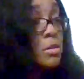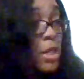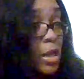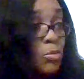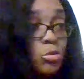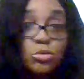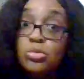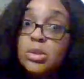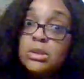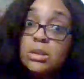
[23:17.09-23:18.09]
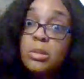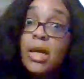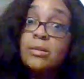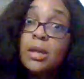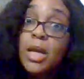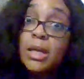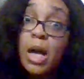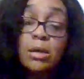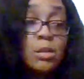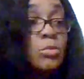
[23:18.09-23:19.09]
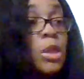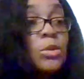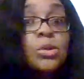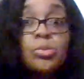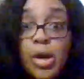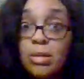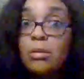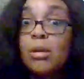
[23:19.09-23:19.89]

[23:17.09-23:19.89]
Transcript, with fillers: They will you intimidate the heck out of them. They threaten.